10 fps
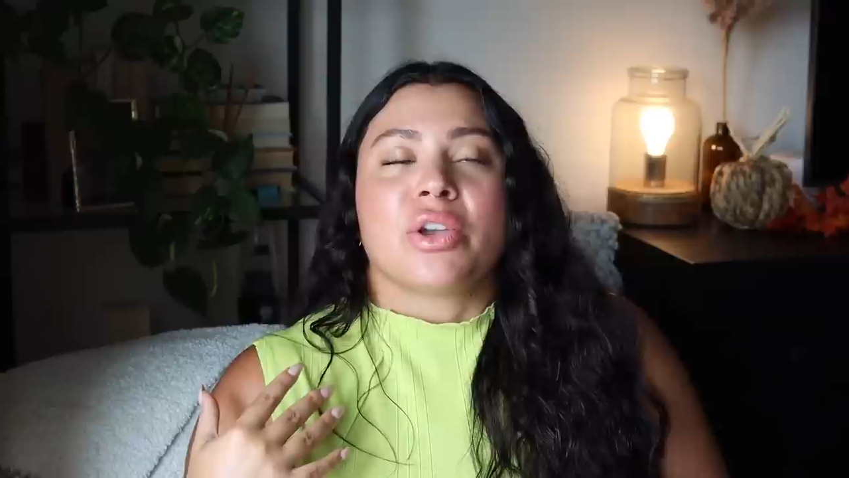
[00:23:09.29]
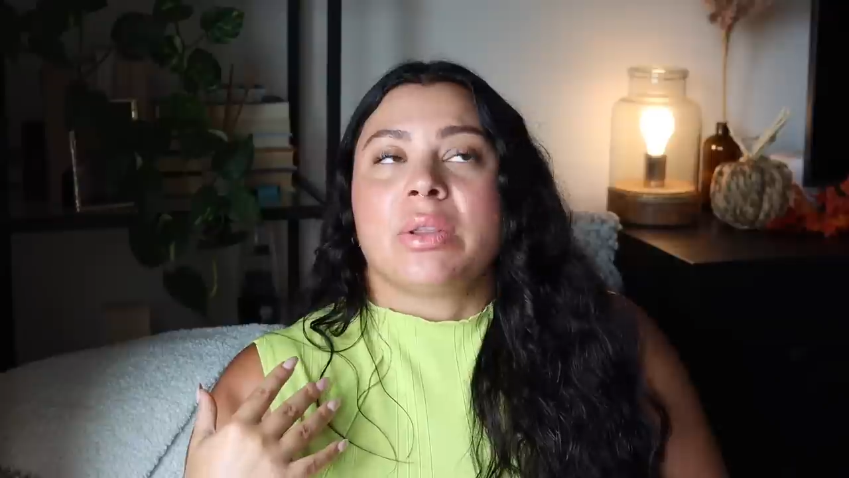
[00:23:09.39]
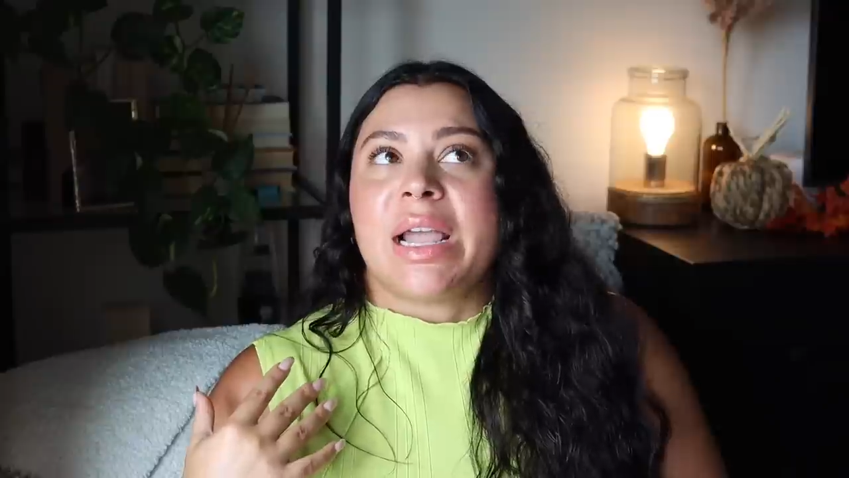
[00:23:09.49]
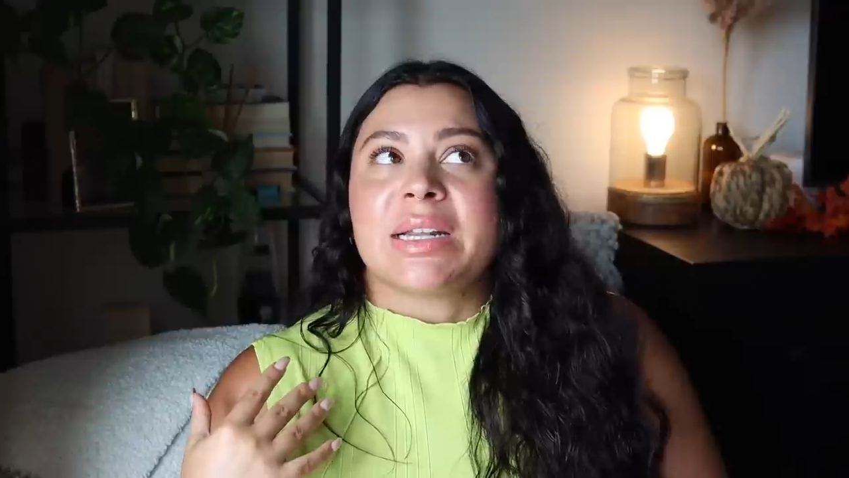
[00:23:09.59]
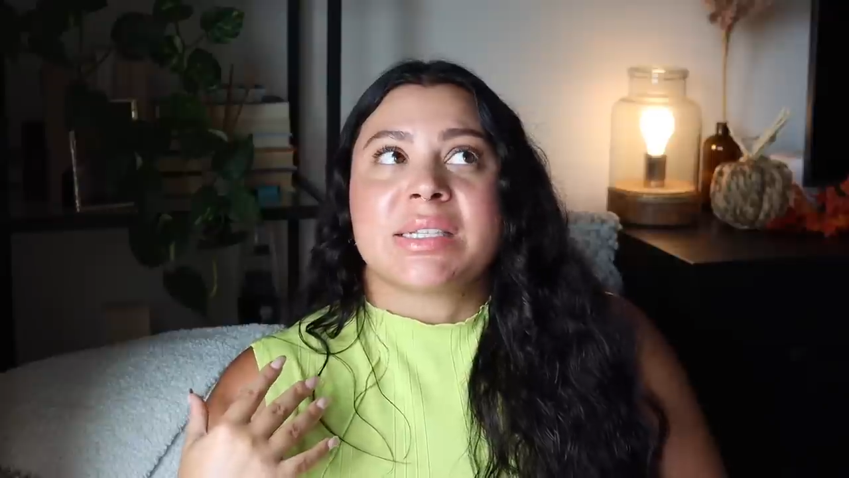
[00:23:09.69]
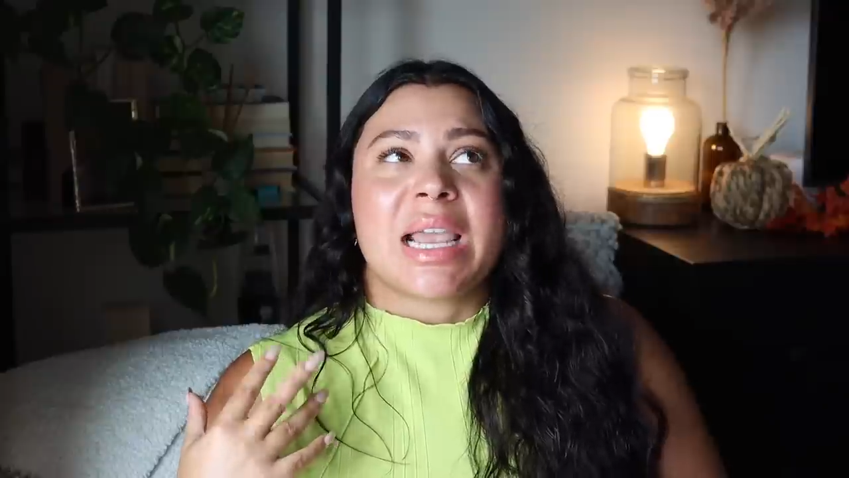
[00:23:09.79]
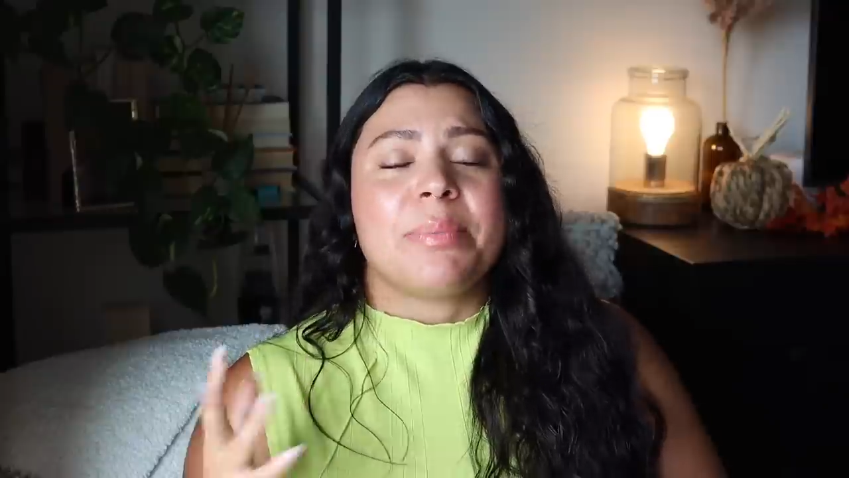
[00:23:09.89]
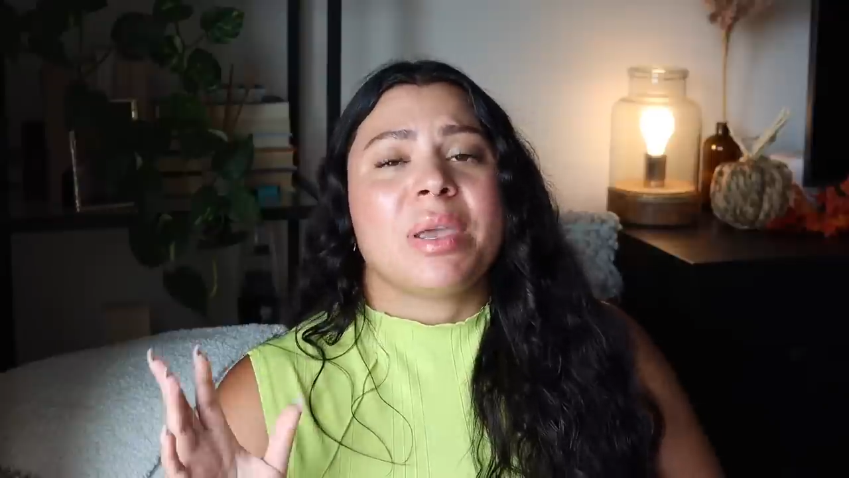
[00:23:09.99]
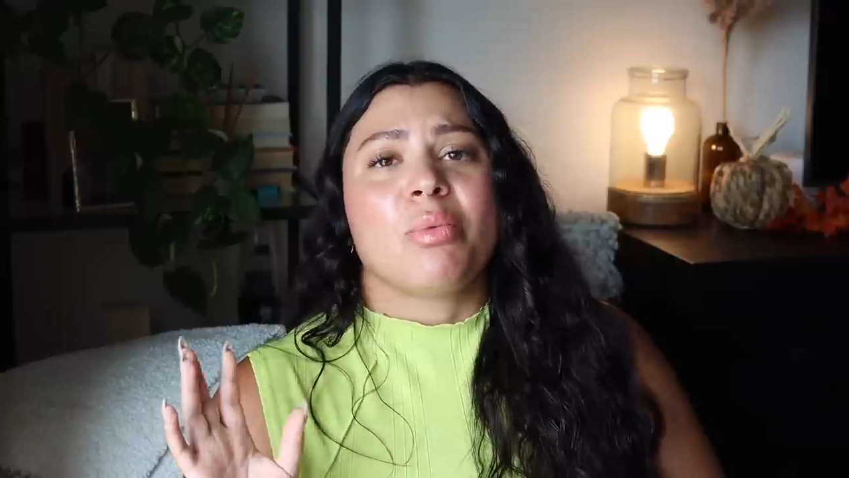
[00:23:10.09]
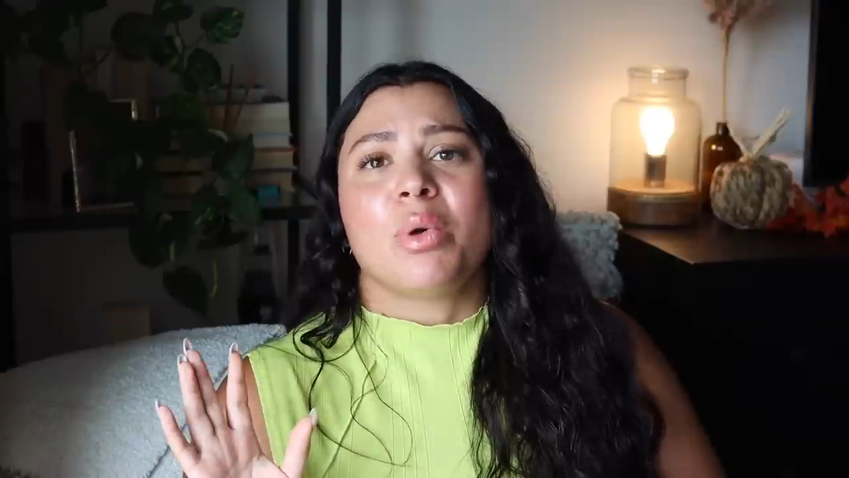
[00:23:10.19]
Their
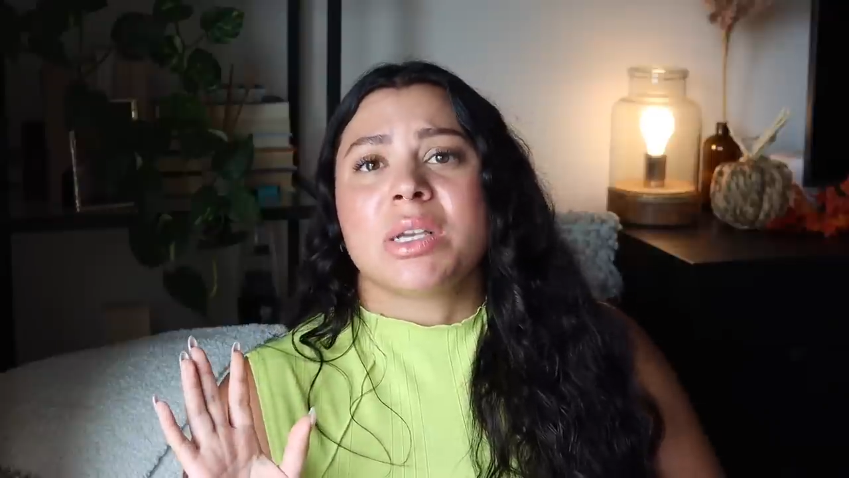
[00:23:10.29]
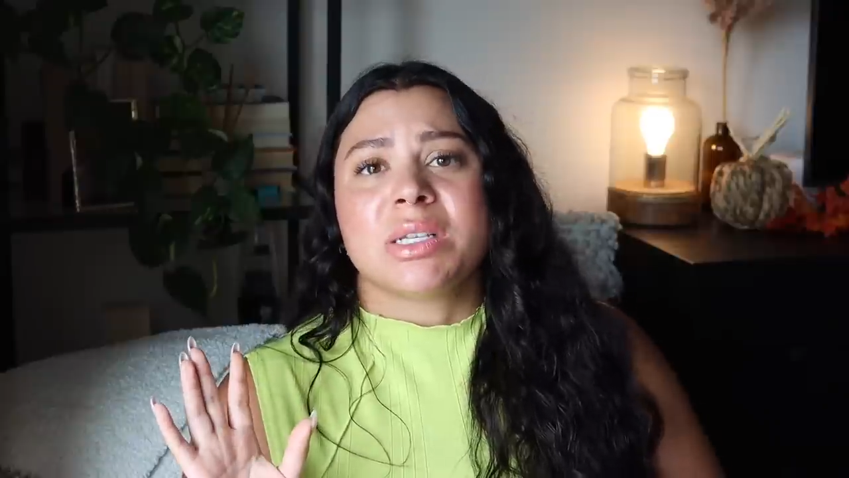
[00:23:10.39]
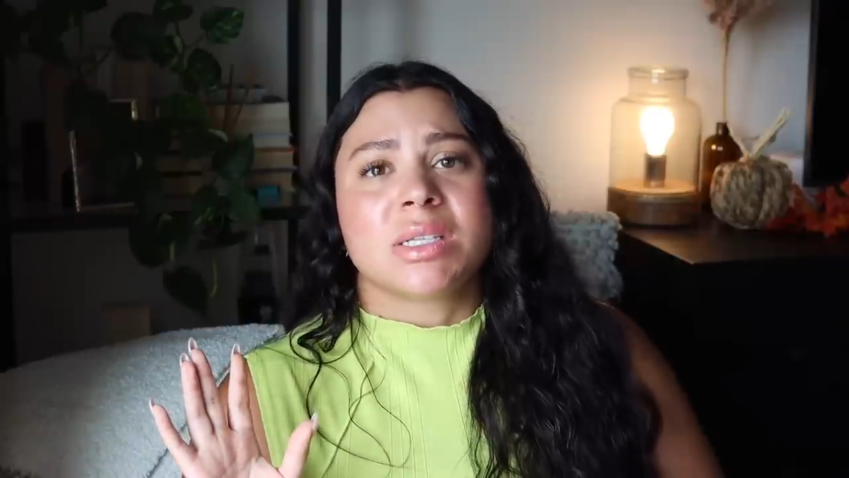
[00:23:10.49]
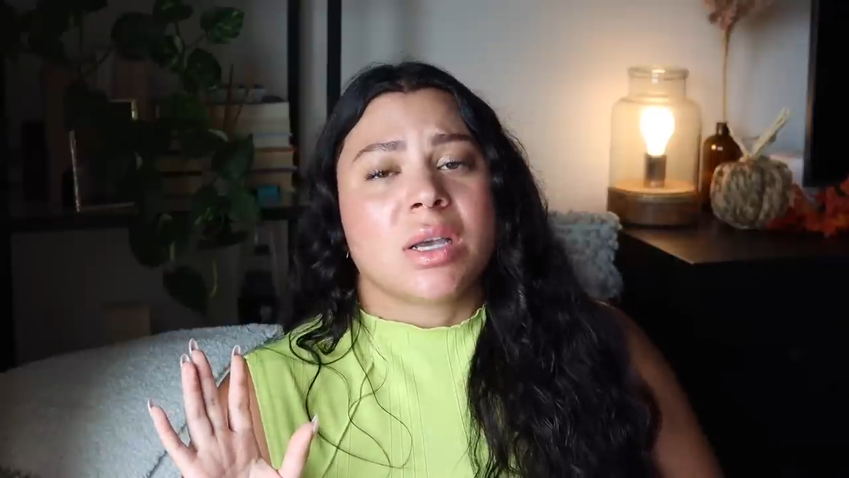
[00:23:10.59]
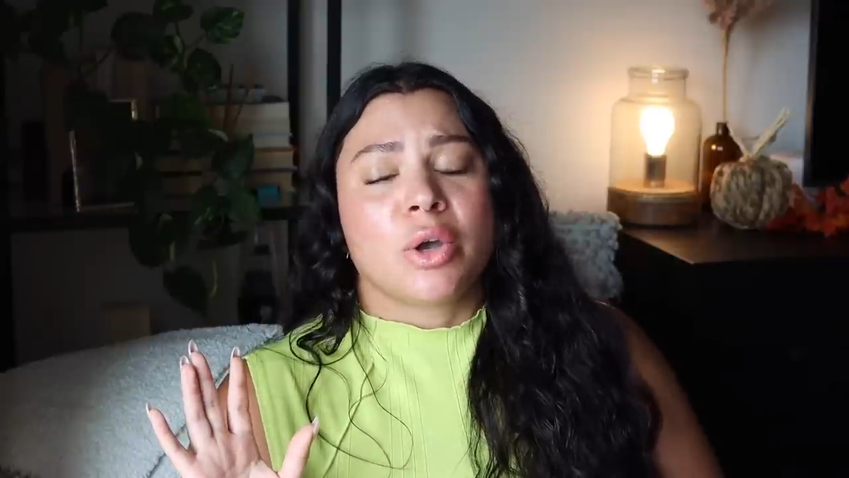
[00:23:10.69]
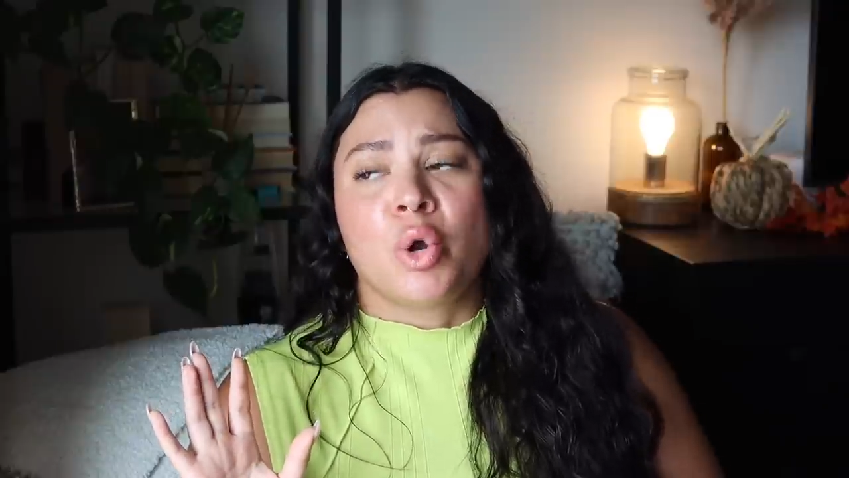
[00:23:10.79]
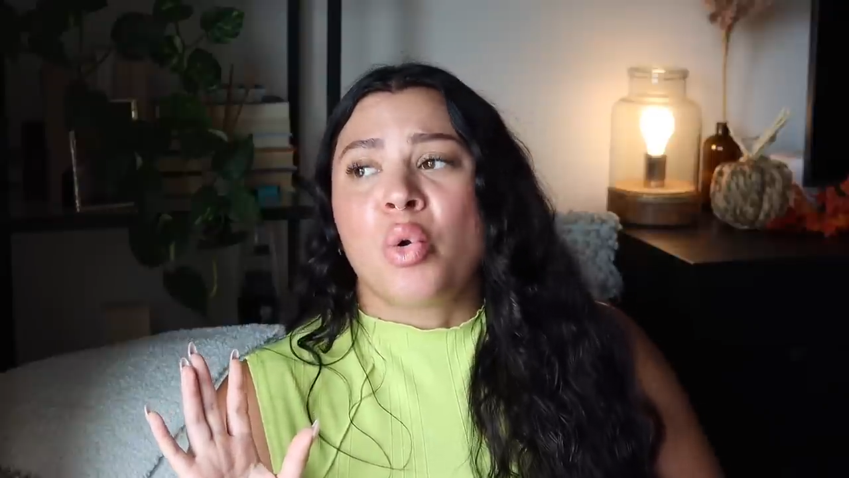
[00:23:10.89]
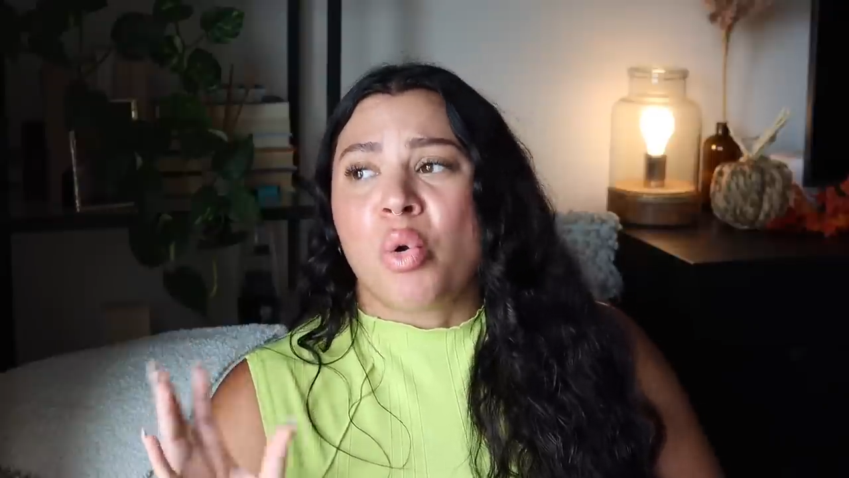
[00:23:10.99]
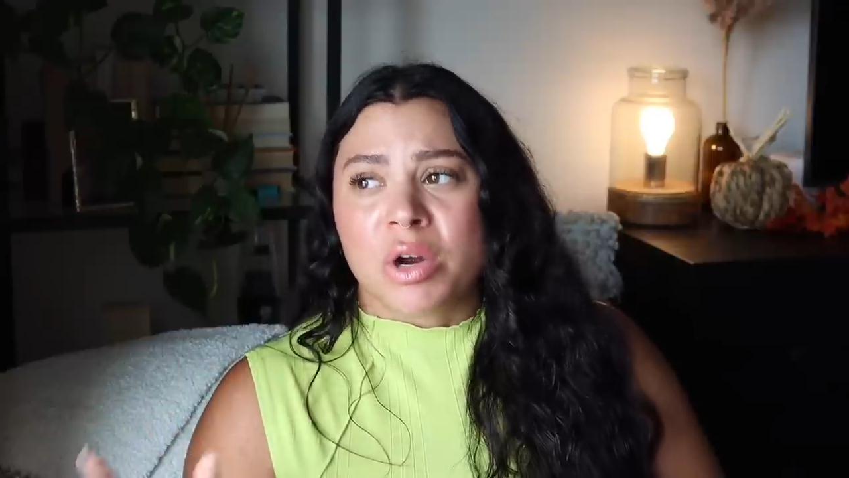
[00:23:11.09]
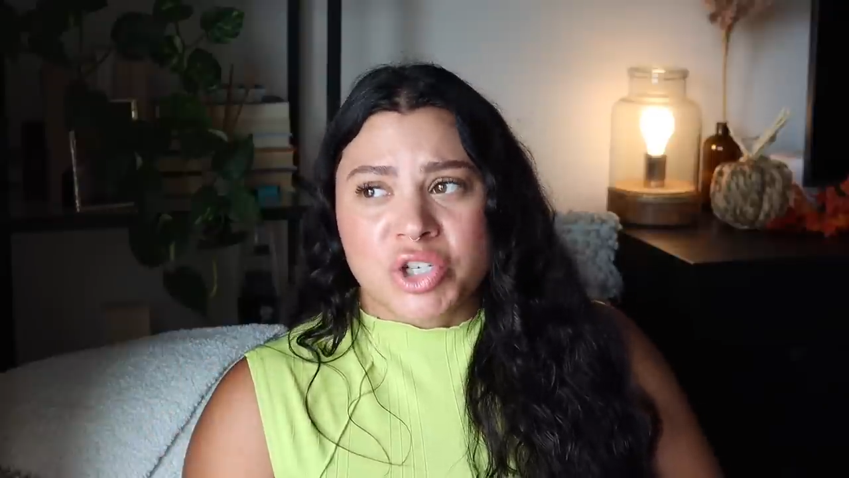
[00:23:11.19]
landscaping was
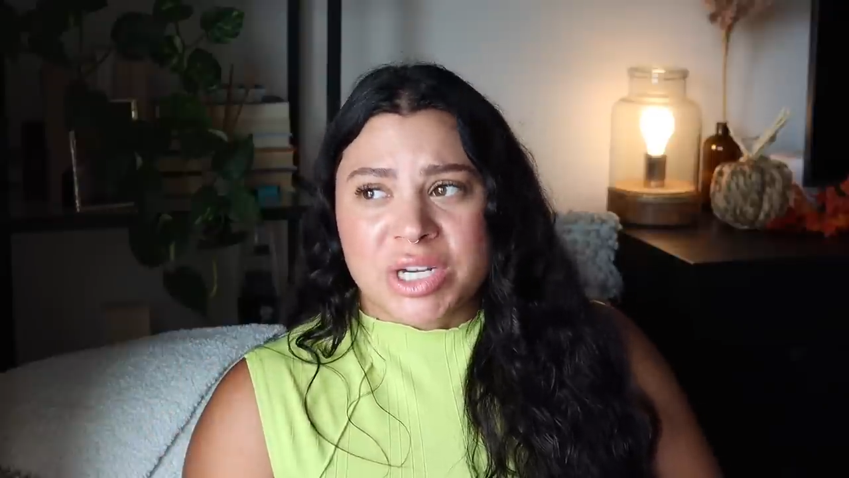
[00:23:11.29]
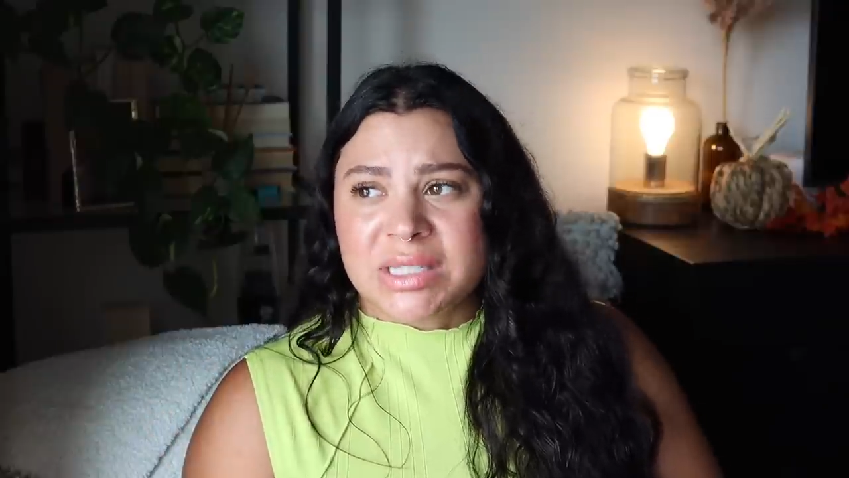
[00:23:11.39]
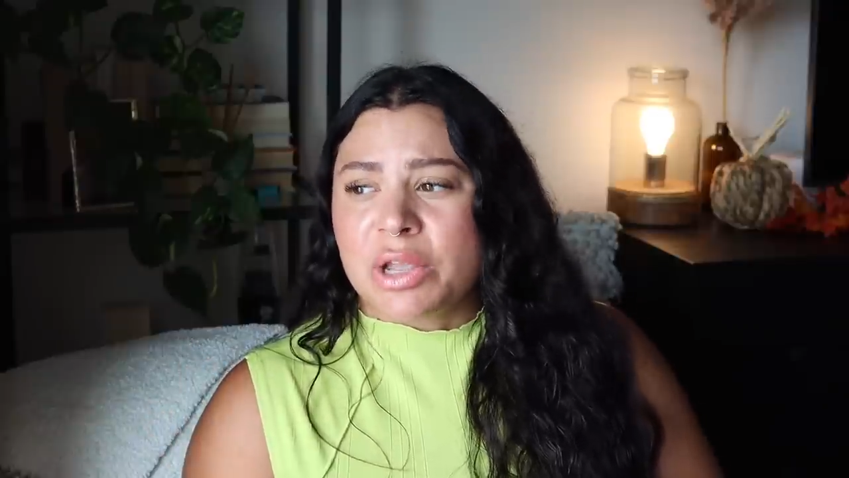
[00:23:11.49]
gorgeous.